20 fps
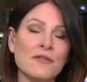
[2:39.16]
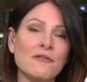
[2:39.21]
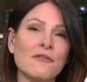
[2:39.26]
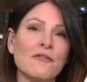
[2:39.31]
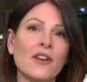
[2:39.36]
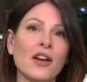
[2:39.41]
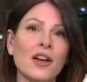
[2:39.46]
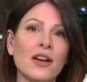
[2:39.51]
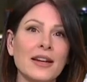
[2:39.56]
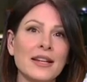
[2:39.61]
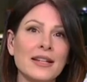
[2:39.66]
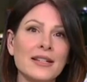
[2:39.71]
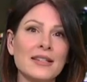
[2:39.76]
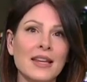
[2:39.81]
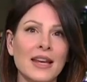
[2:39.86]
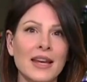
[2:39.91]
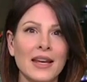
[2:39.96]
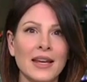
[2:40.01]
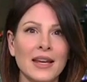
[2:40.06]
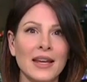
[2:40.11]
in fines
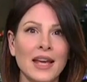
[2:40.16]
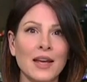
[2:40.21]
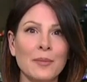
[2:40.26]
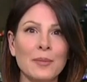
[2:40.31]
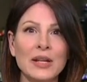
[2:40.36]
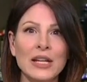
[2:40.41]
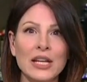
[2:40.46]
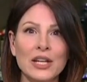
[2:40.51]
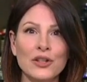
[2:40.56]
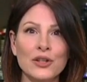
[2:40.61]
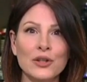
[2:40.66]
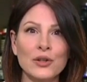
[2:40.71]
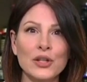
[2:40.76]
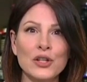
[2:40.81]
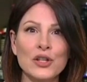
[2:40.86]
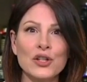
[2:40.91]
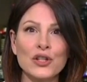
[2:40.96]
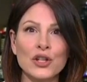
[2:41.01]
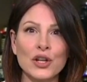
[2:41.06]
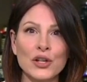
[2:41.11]
have been issued
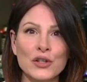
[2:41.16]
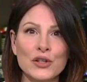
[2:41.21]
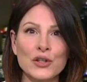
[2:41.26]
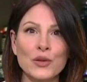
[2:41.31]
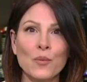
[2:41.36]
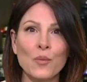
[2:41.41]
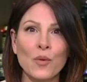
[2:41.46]
in just